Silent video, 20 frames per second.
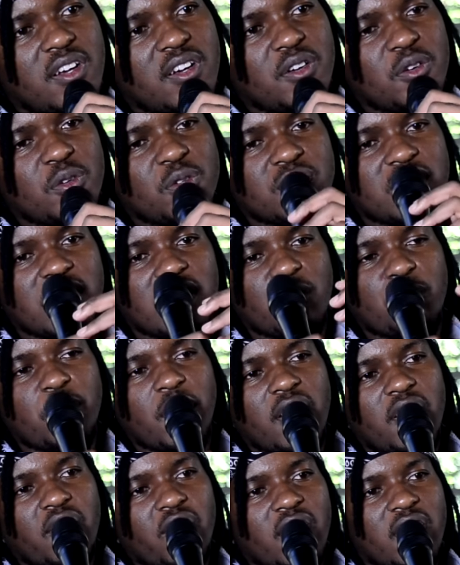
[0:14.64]
who's like
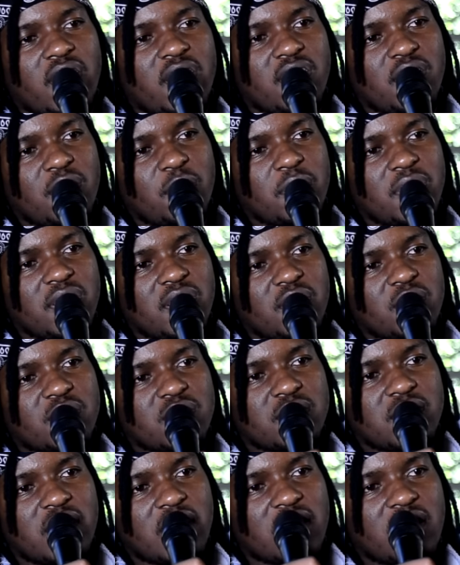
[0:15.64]
part of Run Durban, and he
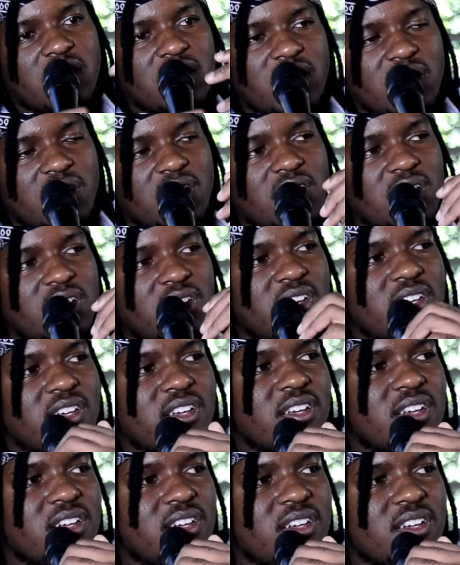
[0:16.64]
was like
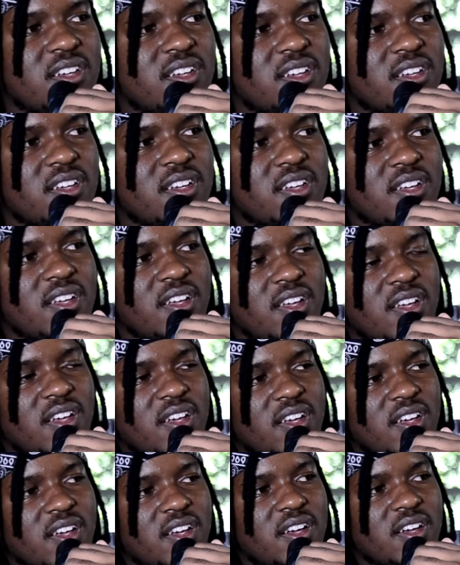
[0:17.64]
uh,
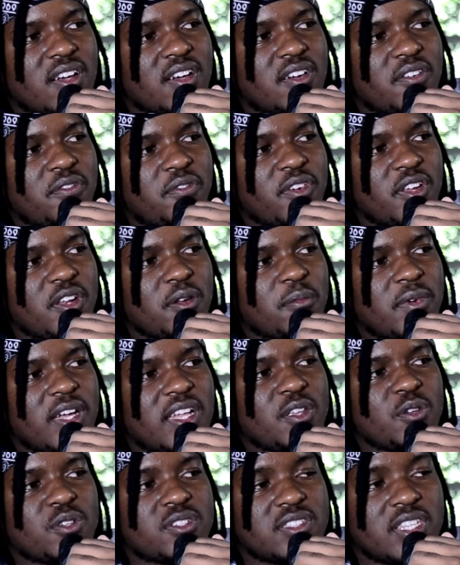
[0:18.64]
a friend of
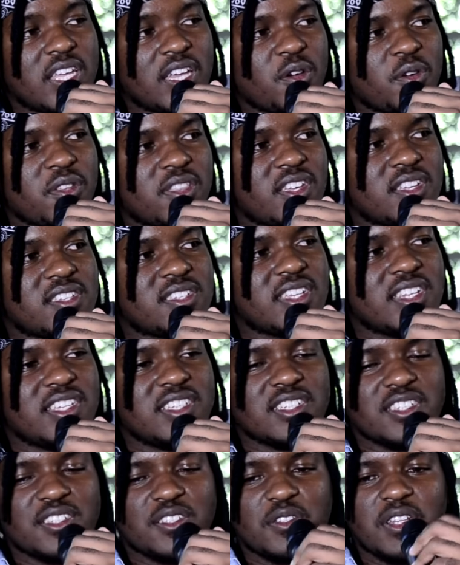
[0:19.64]
mine. He was staying with us, and he
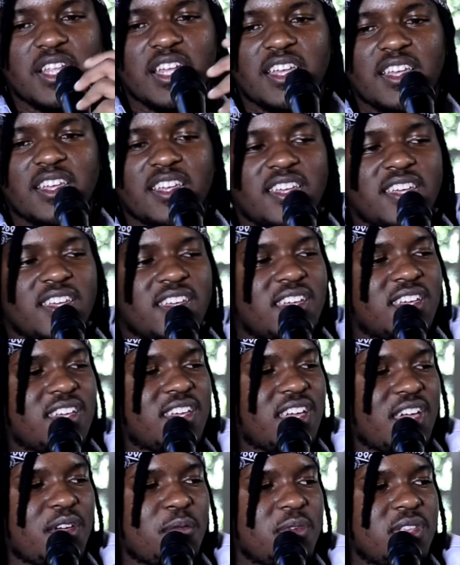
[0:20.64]
just like
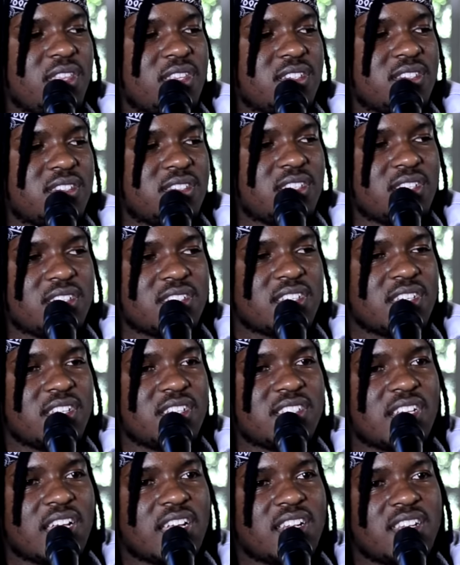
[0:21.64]
gave me this disc, and
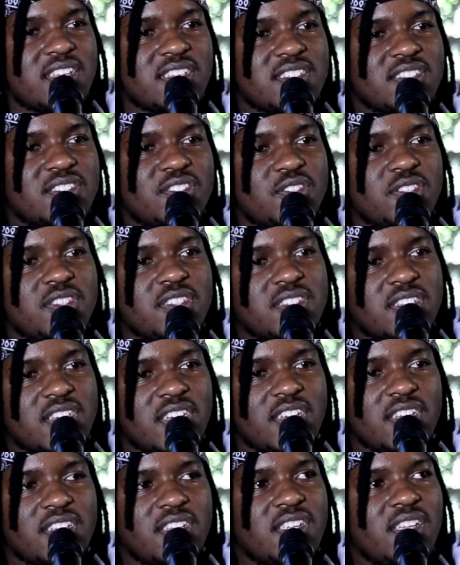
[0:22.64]
he's like, "Listen to this
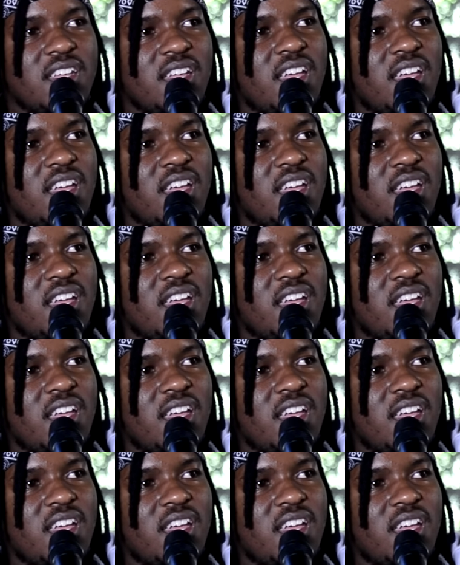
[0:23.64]
kid."